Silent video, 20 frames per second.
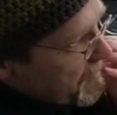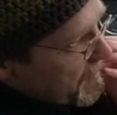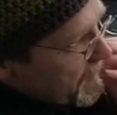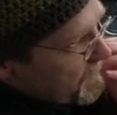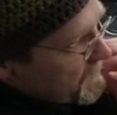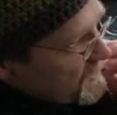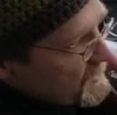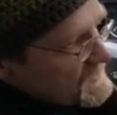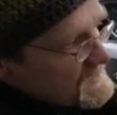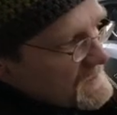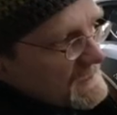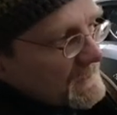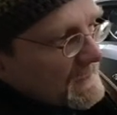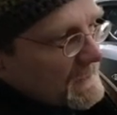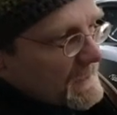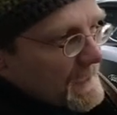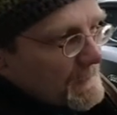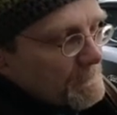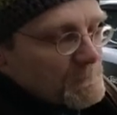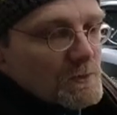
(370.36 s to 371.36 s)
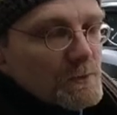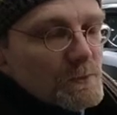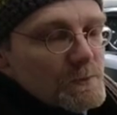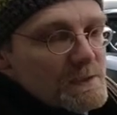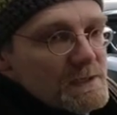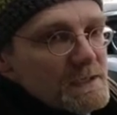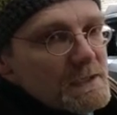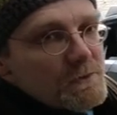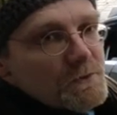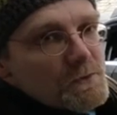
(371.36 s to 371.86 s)
um, using the
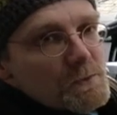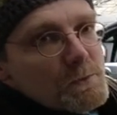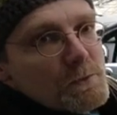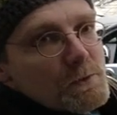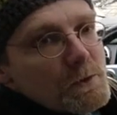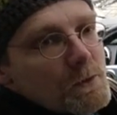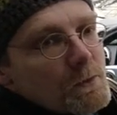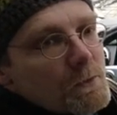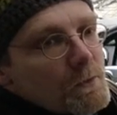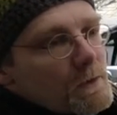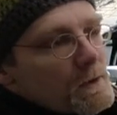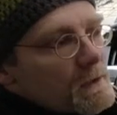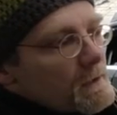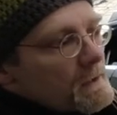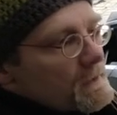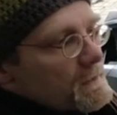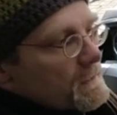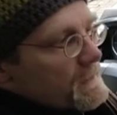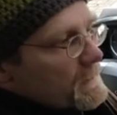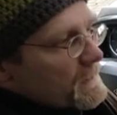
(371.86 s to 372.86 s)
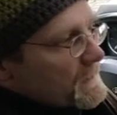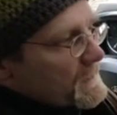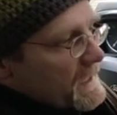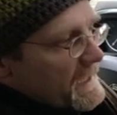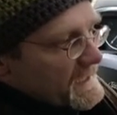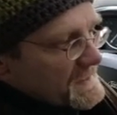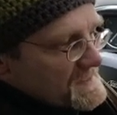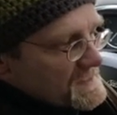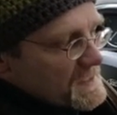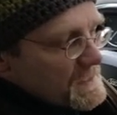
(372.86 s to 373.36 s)
Gap2D tool or an
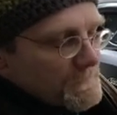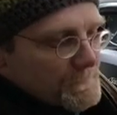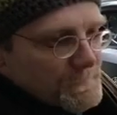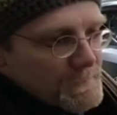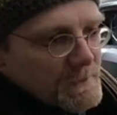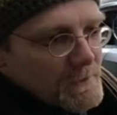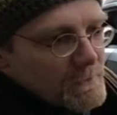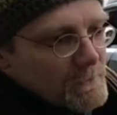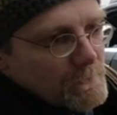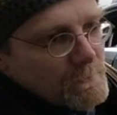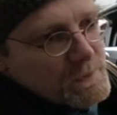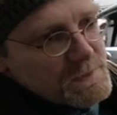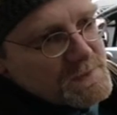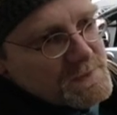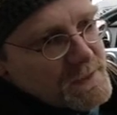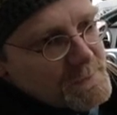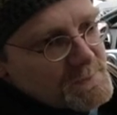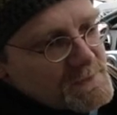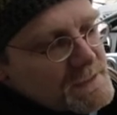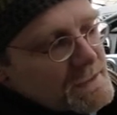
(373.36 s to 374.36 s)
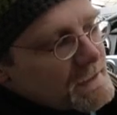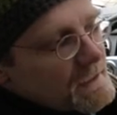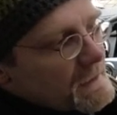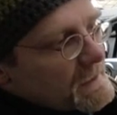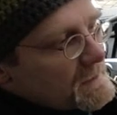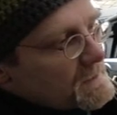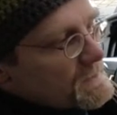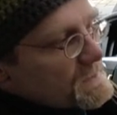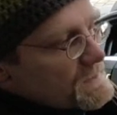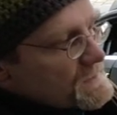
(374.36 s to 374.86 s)
X lifter or something
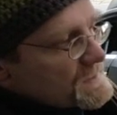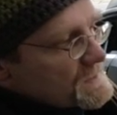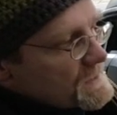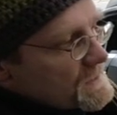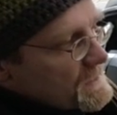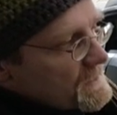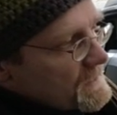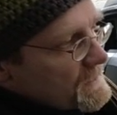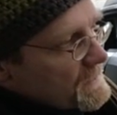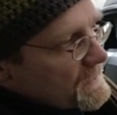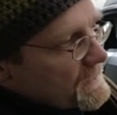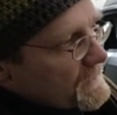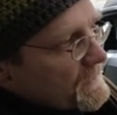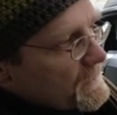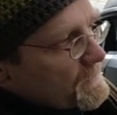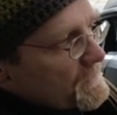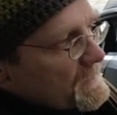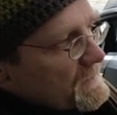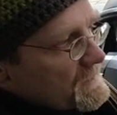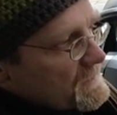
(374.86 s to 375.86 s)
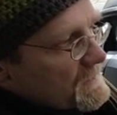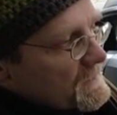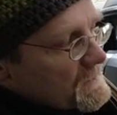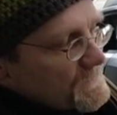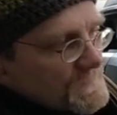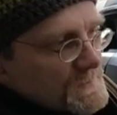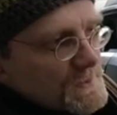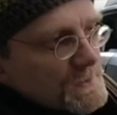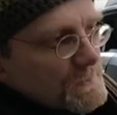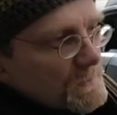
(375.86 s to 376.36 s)
like this. Um, it
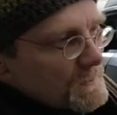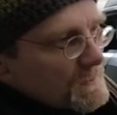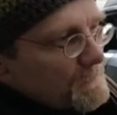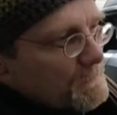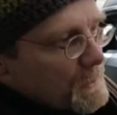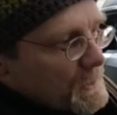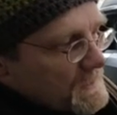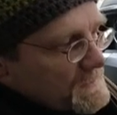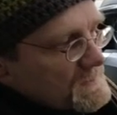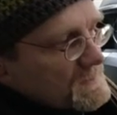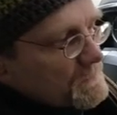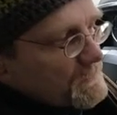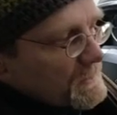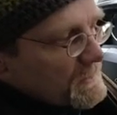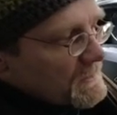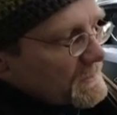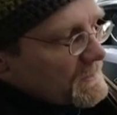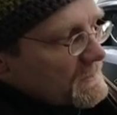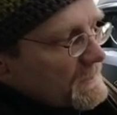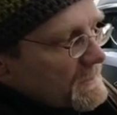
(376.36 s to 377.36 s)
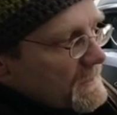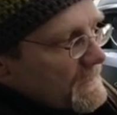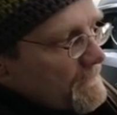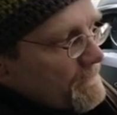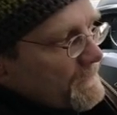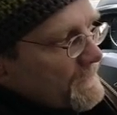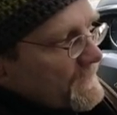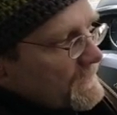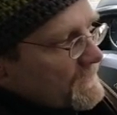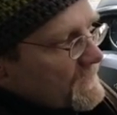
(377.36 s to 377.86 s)
gives you the possibility
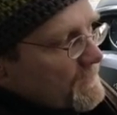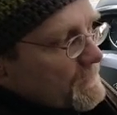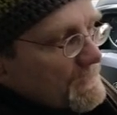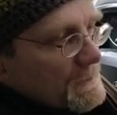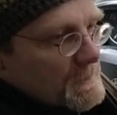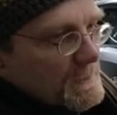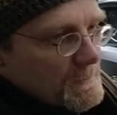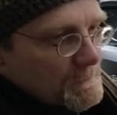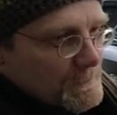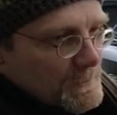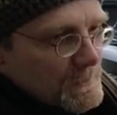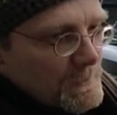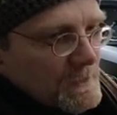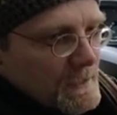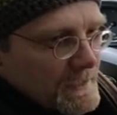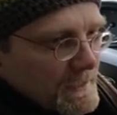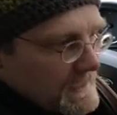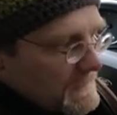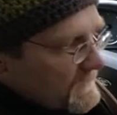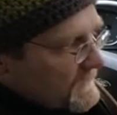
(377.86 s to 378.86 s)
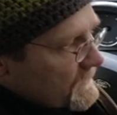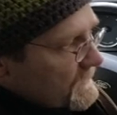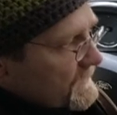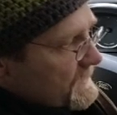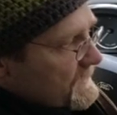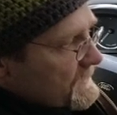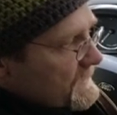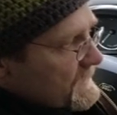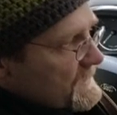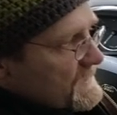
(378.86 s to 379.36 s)
to manipulate
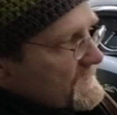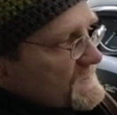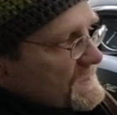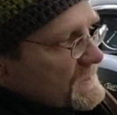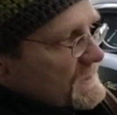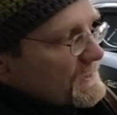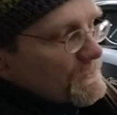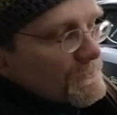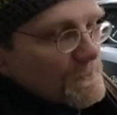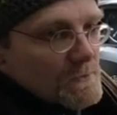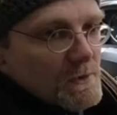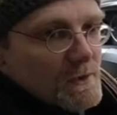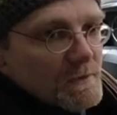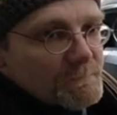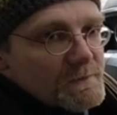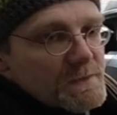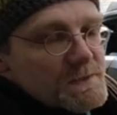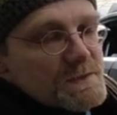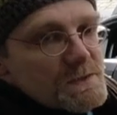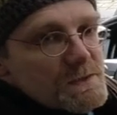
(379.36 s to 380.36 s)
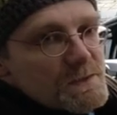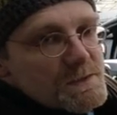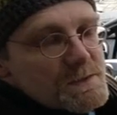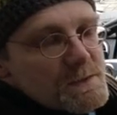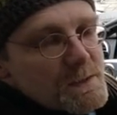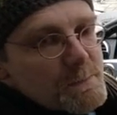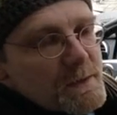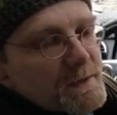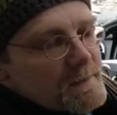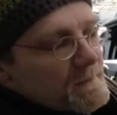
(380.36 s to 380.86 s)
the ECU of this
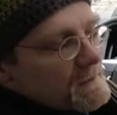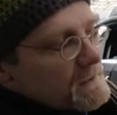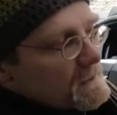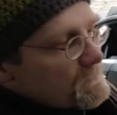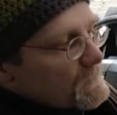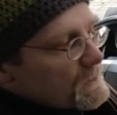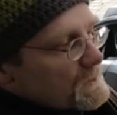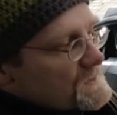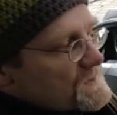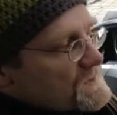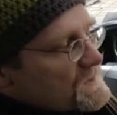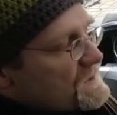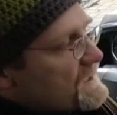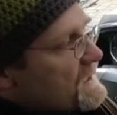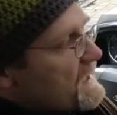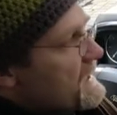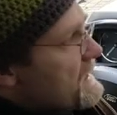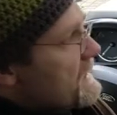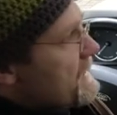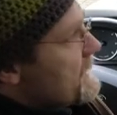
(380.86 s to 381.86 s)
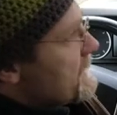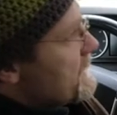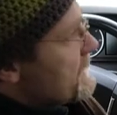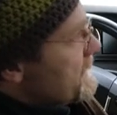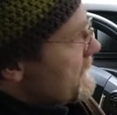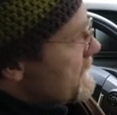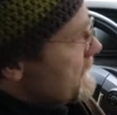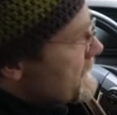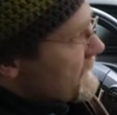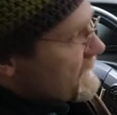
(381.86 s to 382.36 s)
system and then it will stay
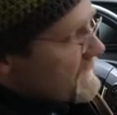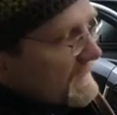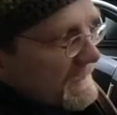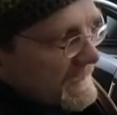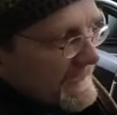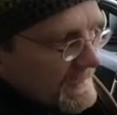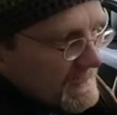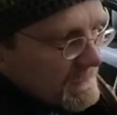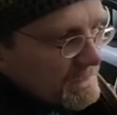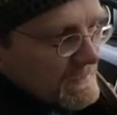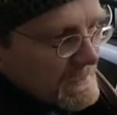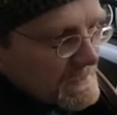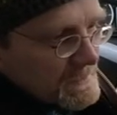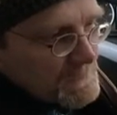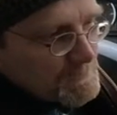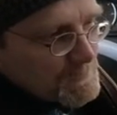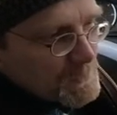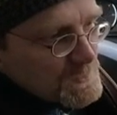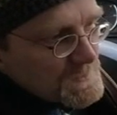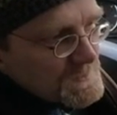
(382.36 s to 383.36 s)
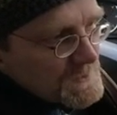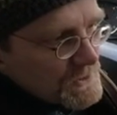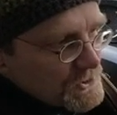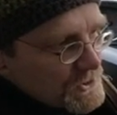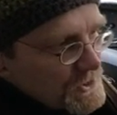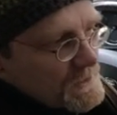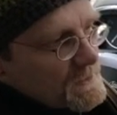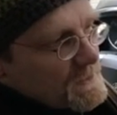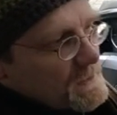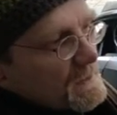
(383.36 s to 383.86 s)
in elevated
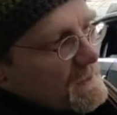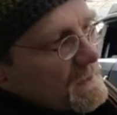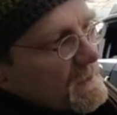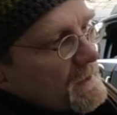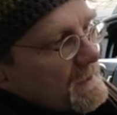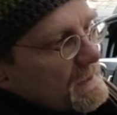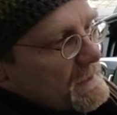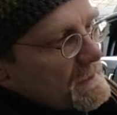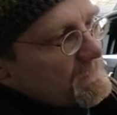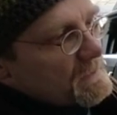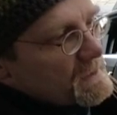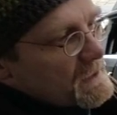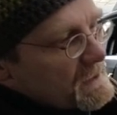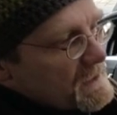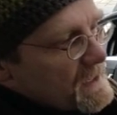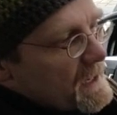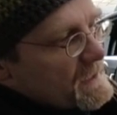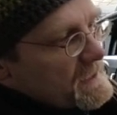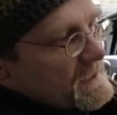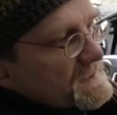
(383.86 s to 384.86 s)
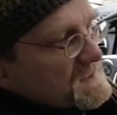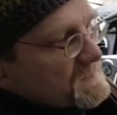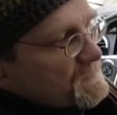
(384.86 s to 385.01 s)
position even at higher